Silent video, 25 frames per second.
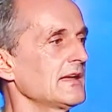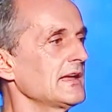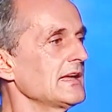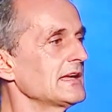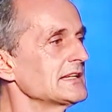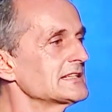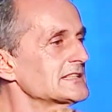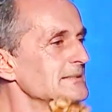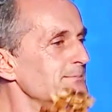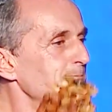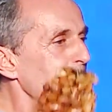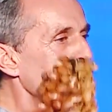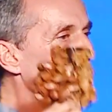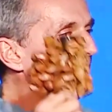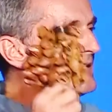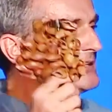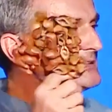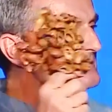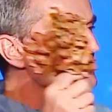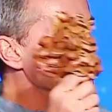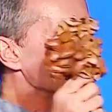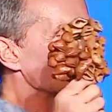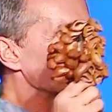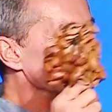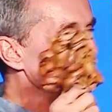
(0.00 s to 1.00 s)
It's
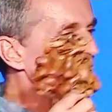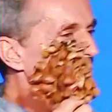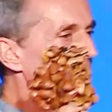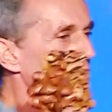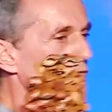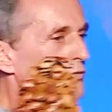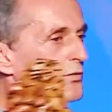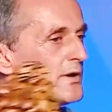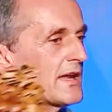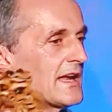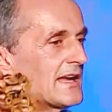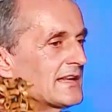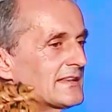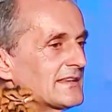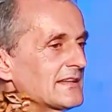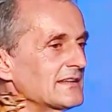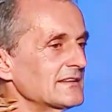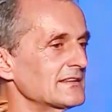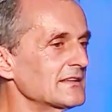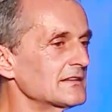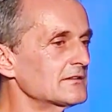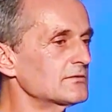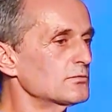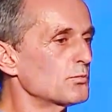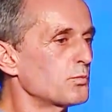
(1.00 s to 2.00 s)
basically creating
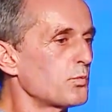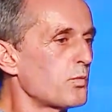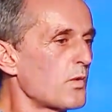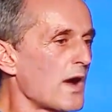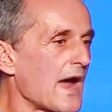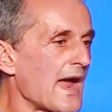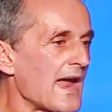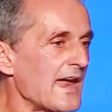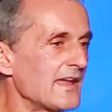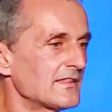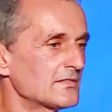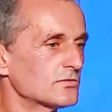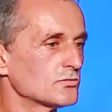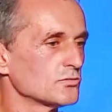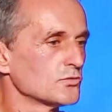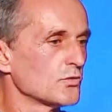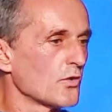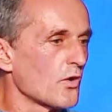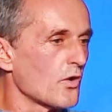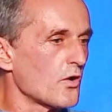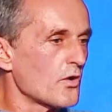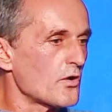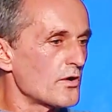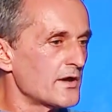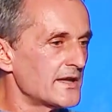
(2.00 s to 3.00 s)
that white
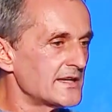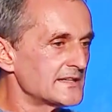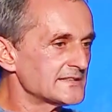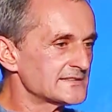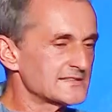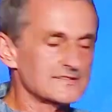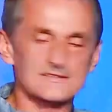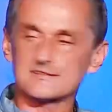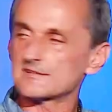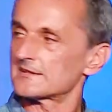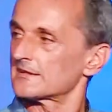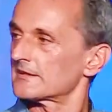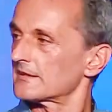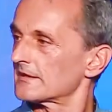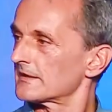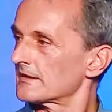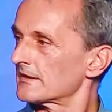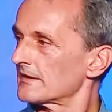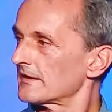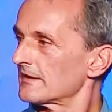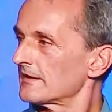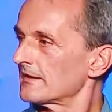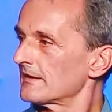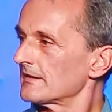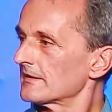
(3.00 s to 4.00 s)
noise,
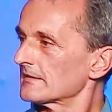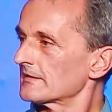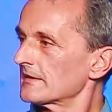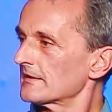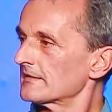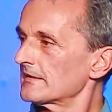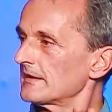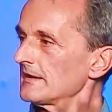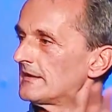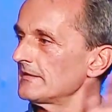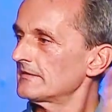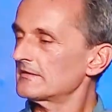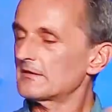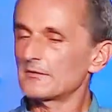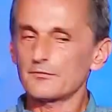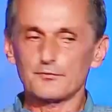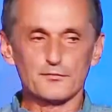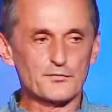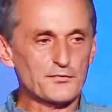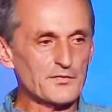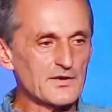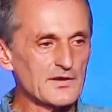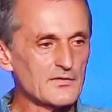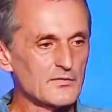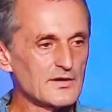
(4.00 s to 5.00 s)
that
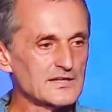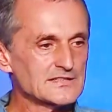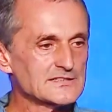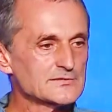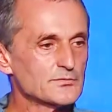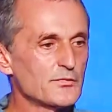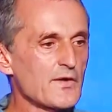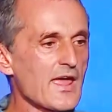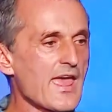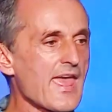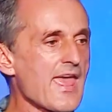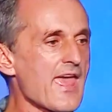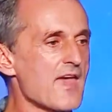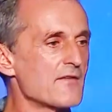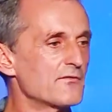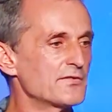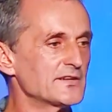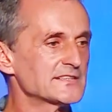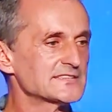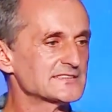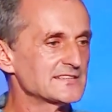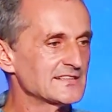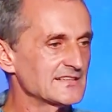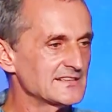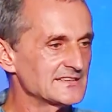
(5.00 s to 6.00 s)
interference where
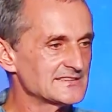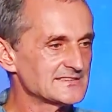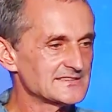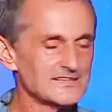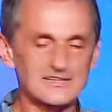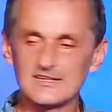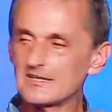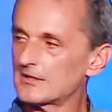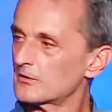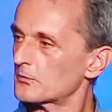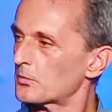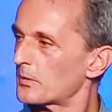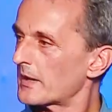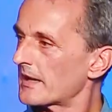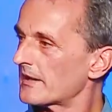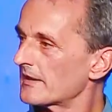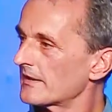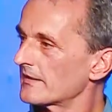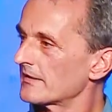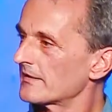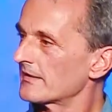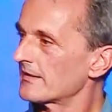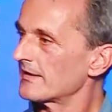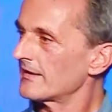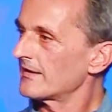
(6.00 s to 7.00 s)
everything is equal.
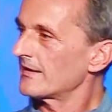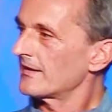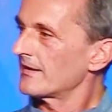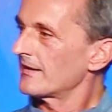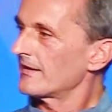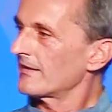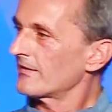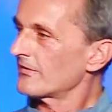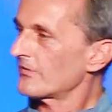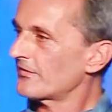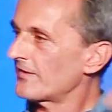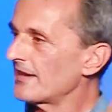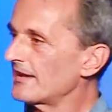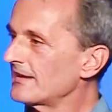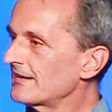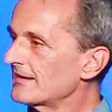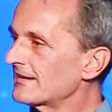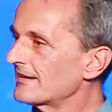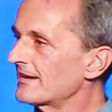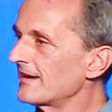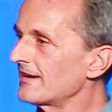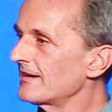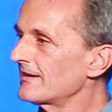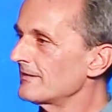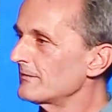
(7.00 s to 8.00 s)

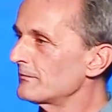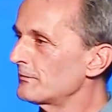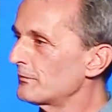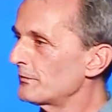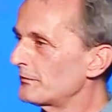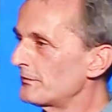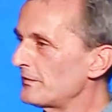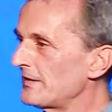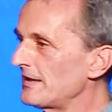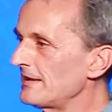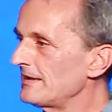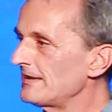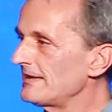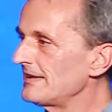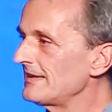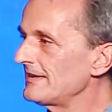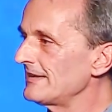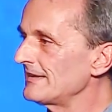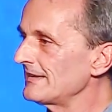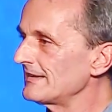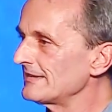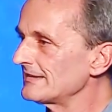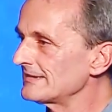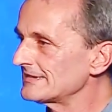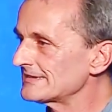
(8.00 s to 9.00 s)
Thinking,
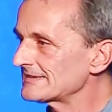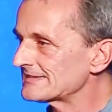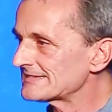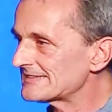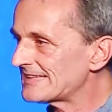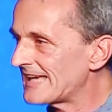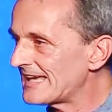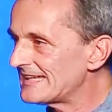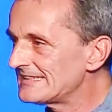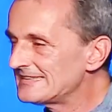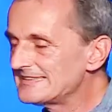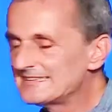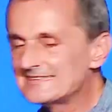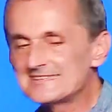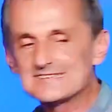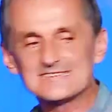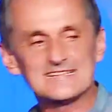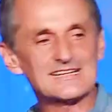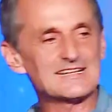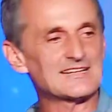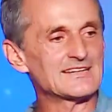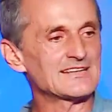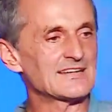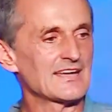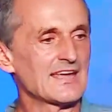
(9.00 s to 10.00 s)
feeling,
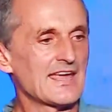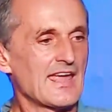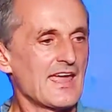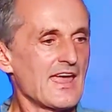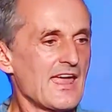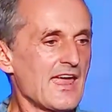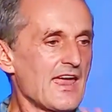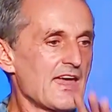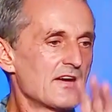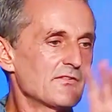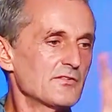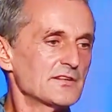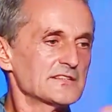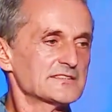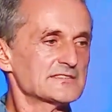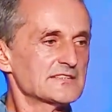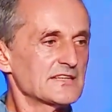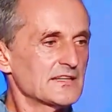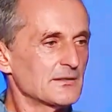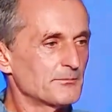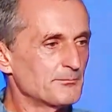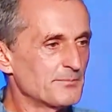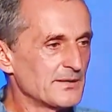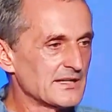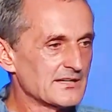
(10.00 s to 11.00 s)
sensing,
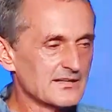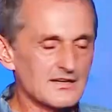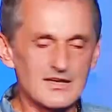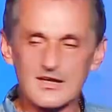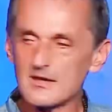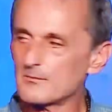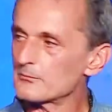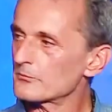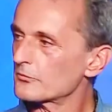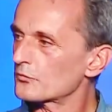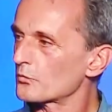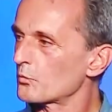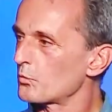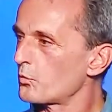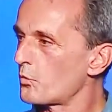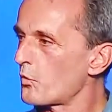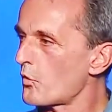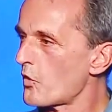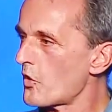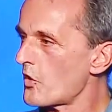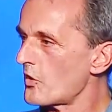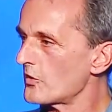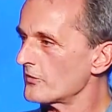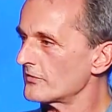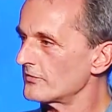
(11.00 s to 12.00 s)
everything becomes
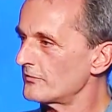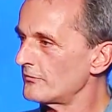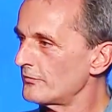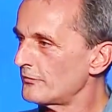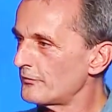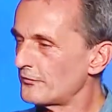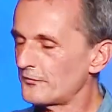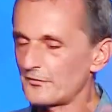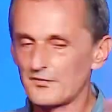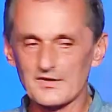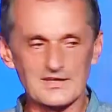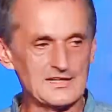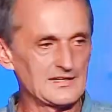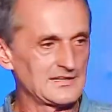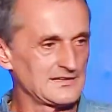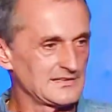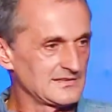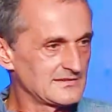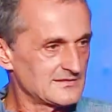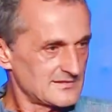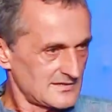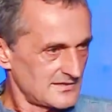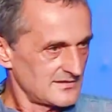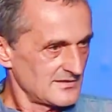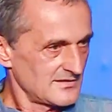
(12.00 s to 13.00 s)
one
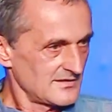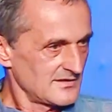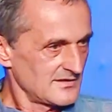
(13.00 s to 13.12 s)
field